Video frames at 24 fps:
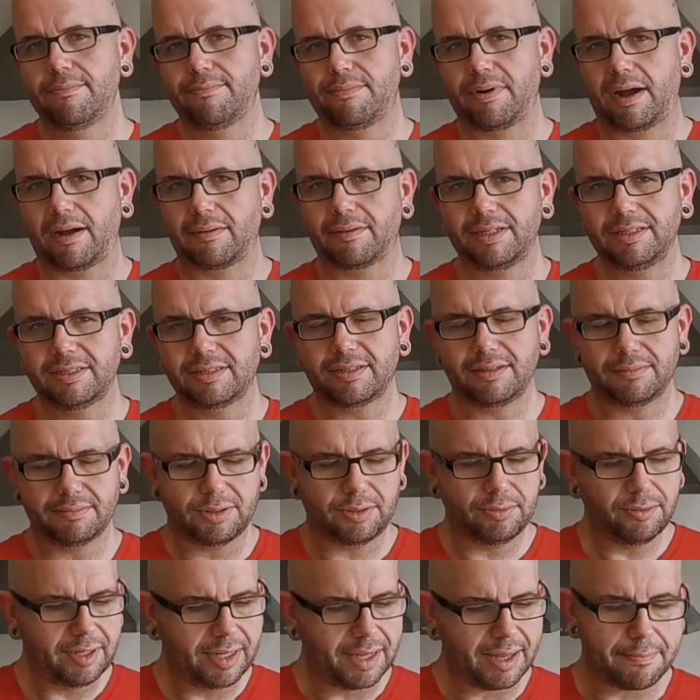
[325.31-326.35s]
But I'm going to stop
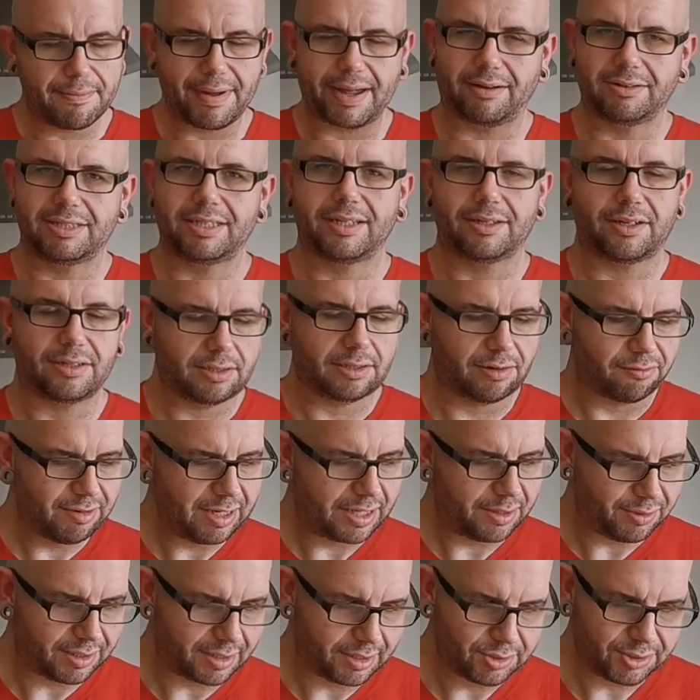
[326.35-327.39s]
talking about it because I
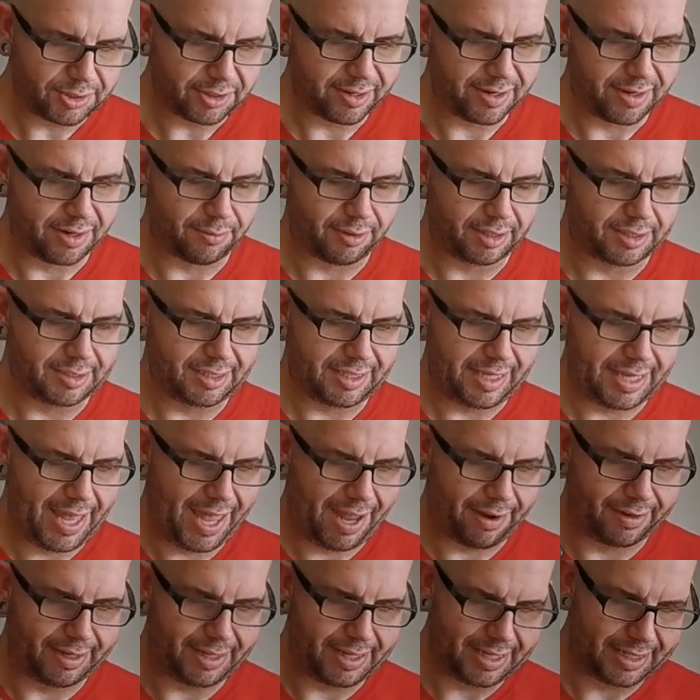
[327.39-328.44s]
really want to try it. I want to see
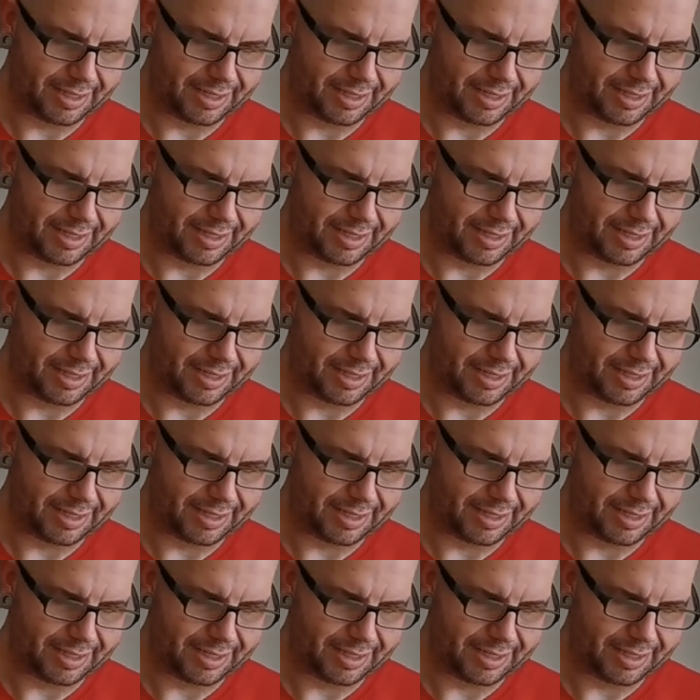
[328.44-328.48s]
how it